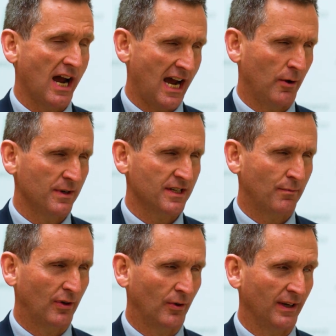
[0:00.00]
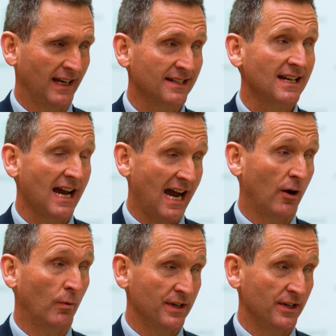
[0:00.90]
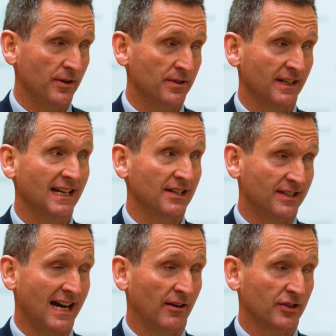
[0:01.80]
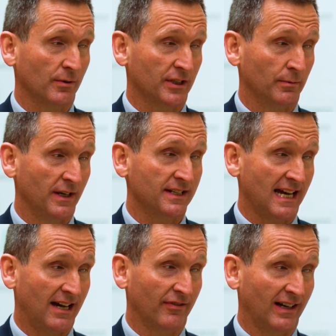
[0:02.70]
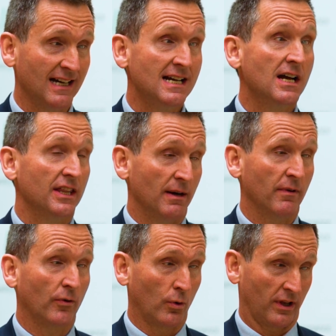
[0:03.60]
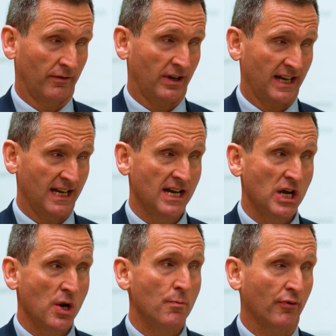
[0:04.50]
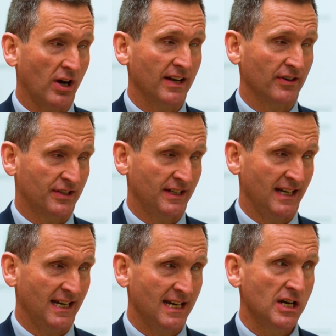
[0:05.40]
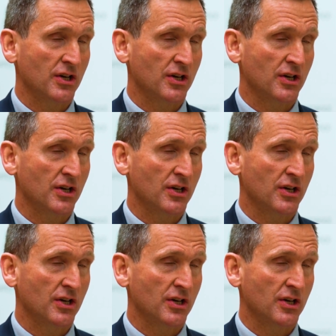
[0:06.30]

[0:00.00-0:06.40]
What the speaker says: How we deploy it, how we use it is down to us, and we need to have that. Then with all of the right privacy